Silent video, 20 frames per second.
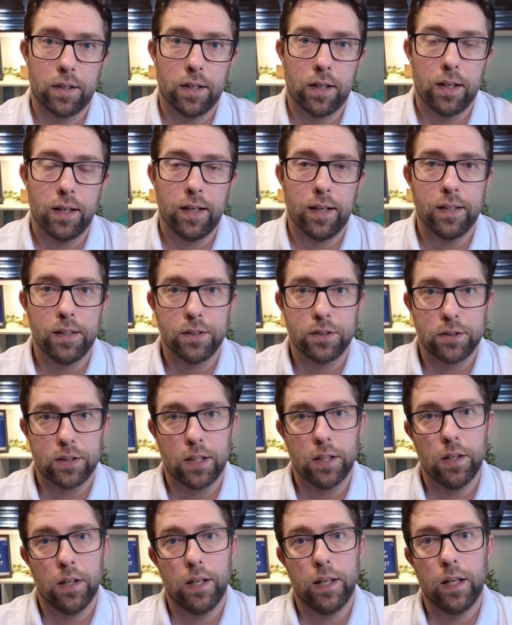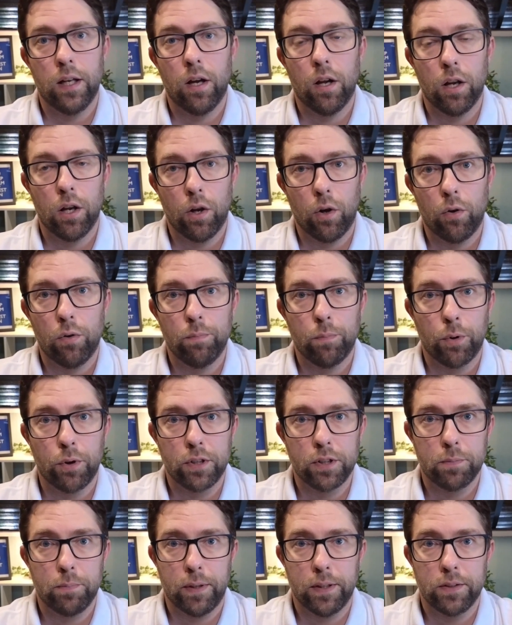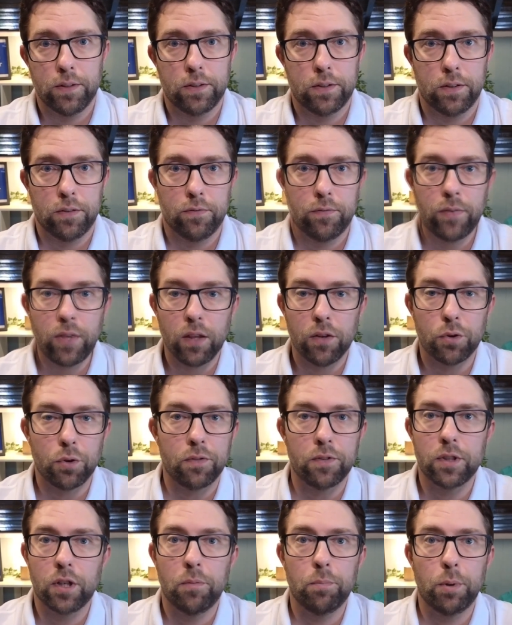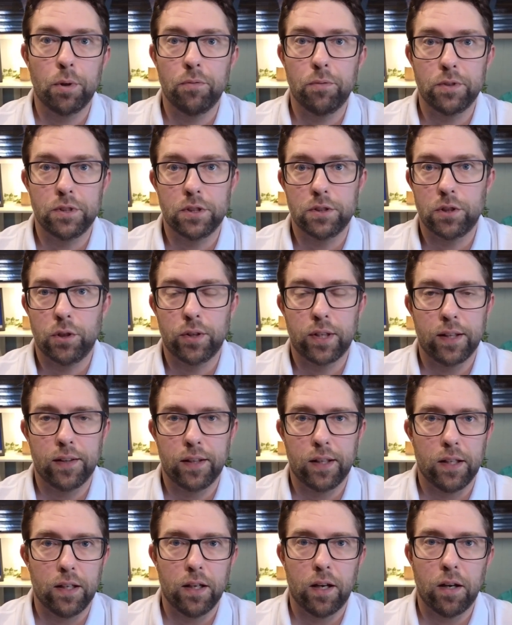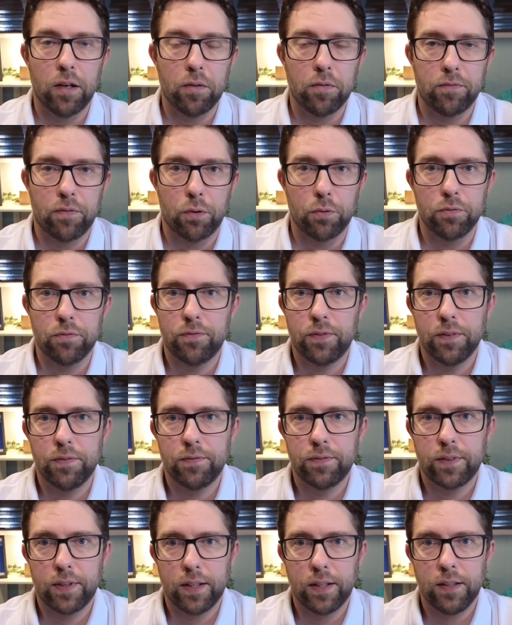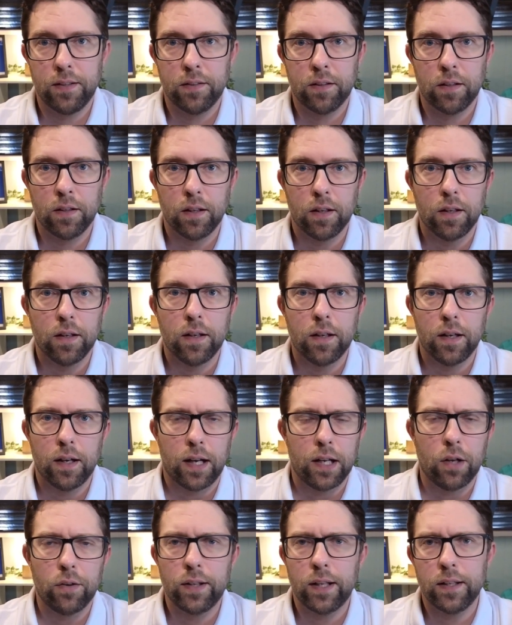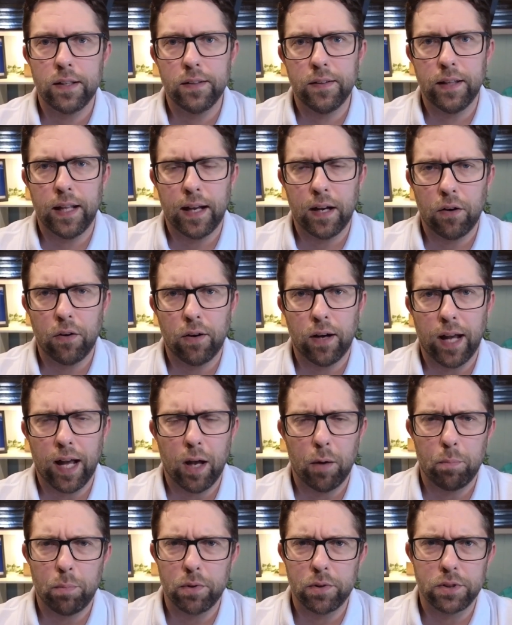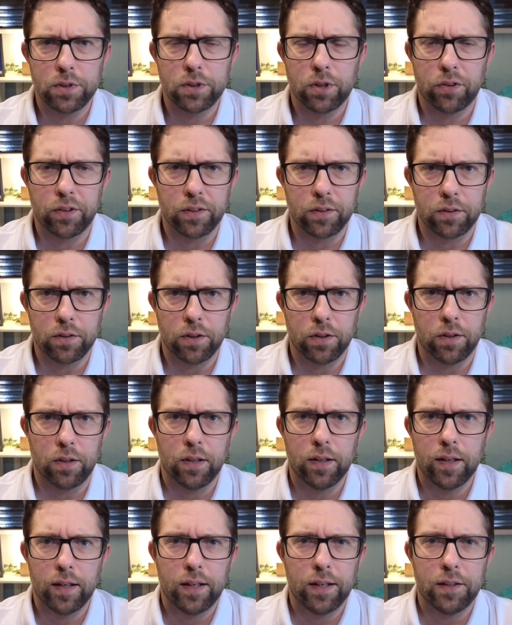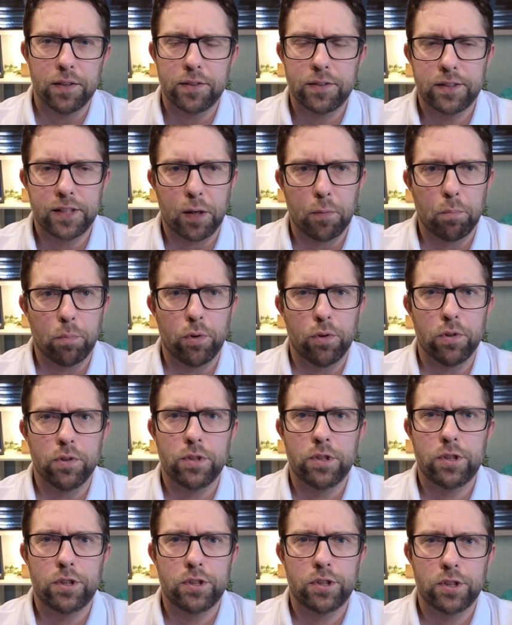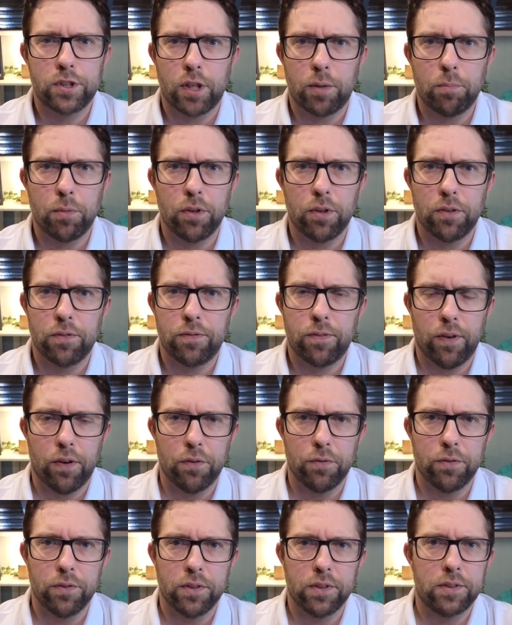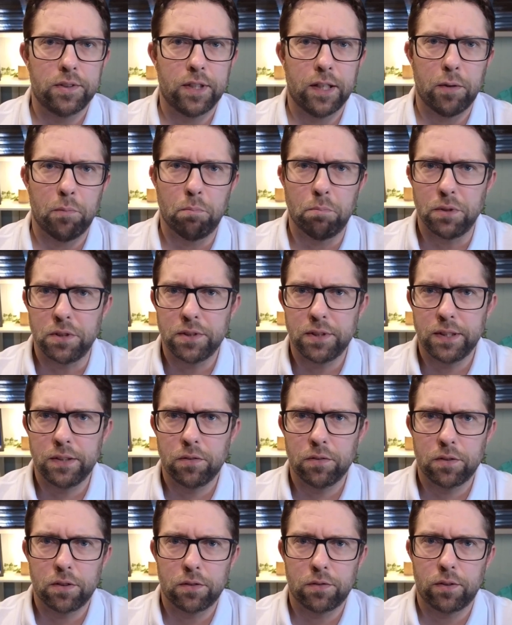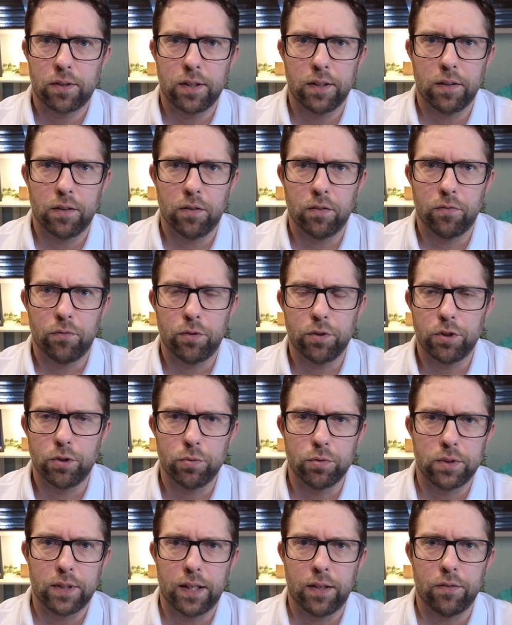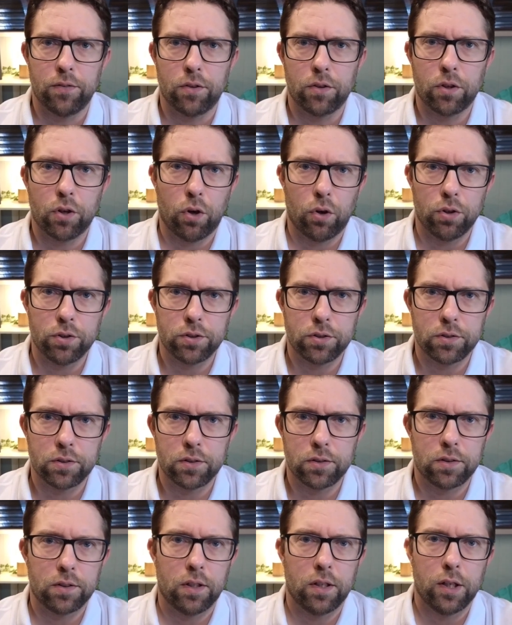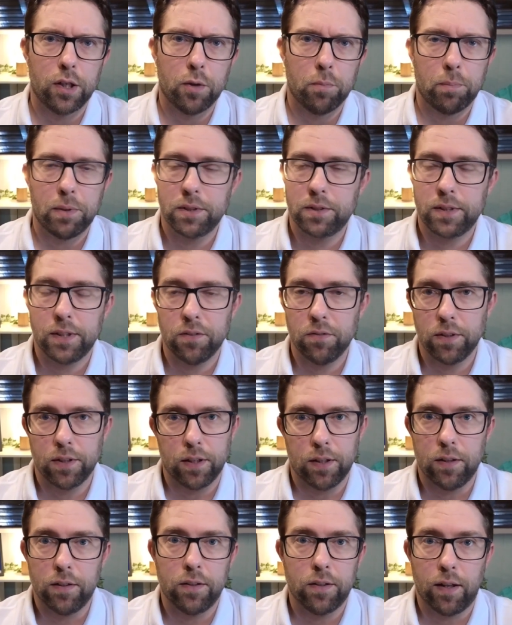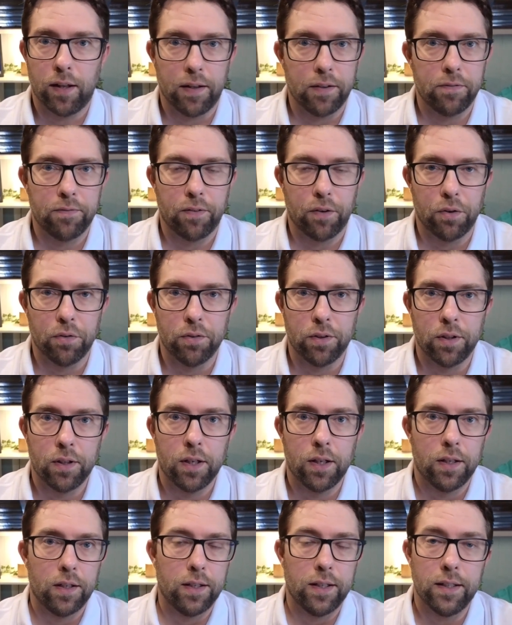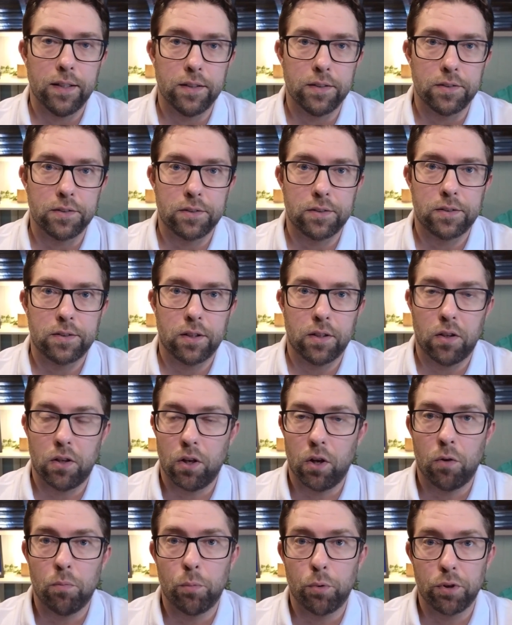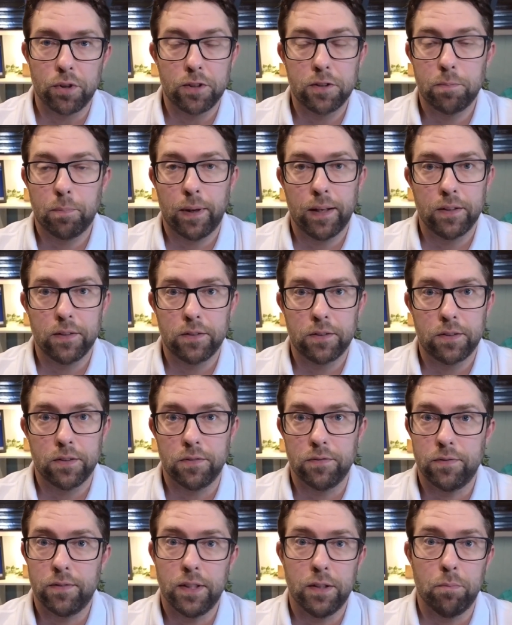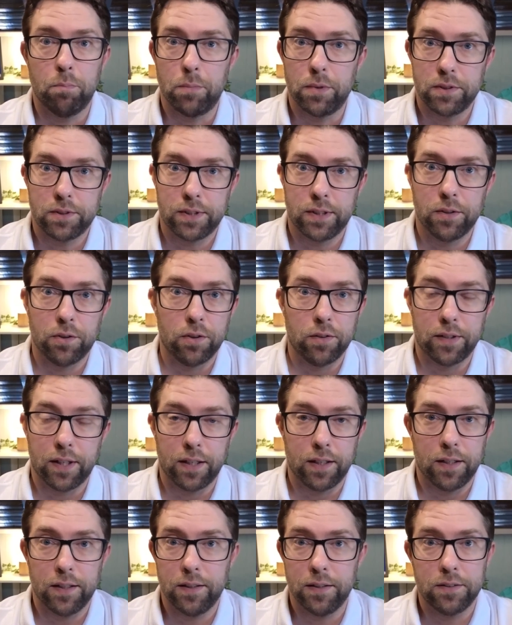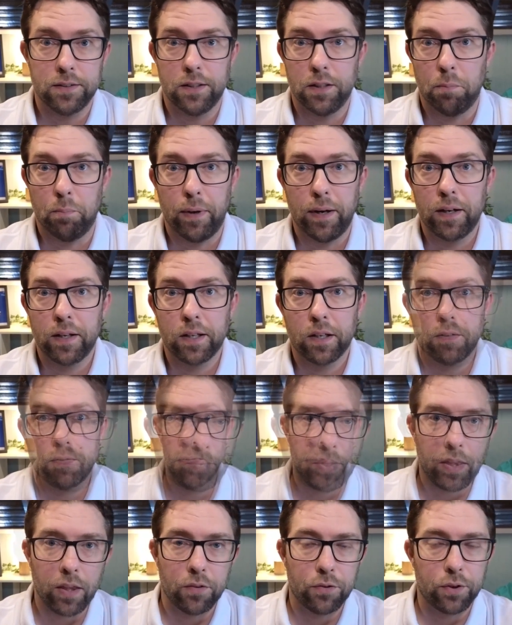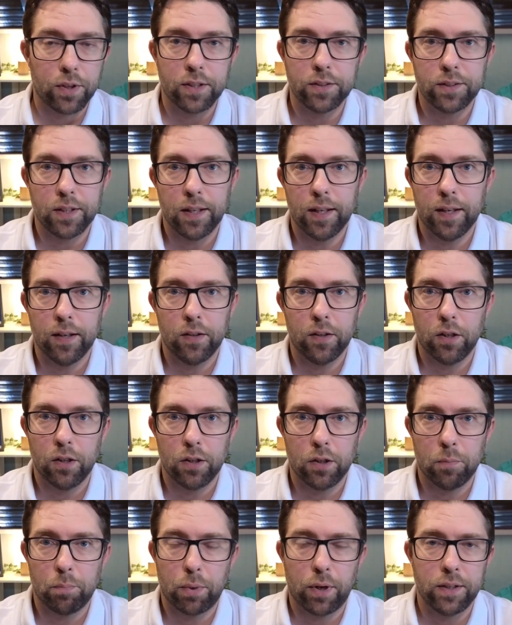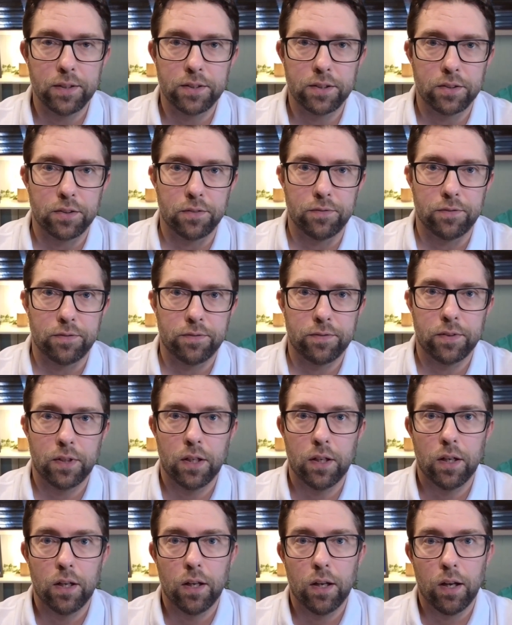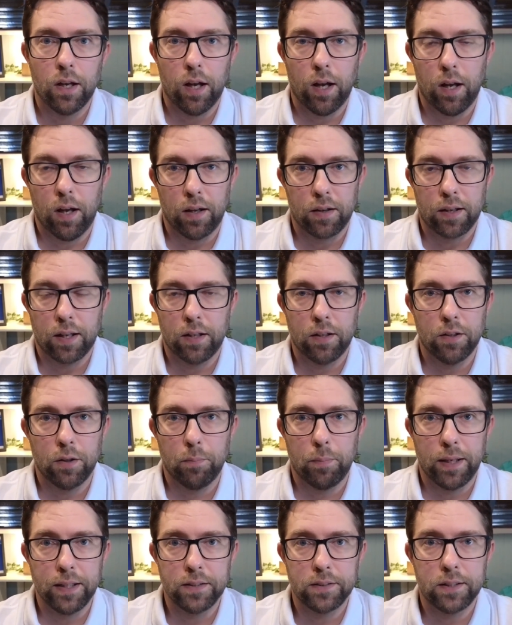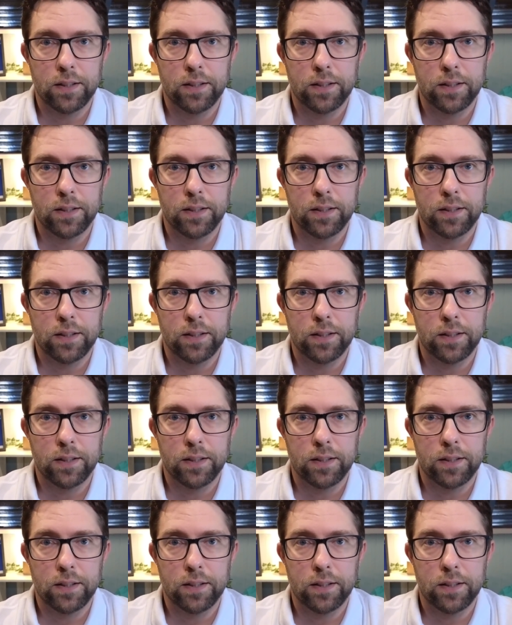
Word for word: it is generally a lot more expensive. So for example, if we just look at the iPhone 15, I know that now Apple is starting to assemble some of the phones in Brazil to try and reduce down the cost, but still the, the iPhone is a lot more expensive in Brazil than it is in America. For example. So you can see here that the prices of uh, kind of the basic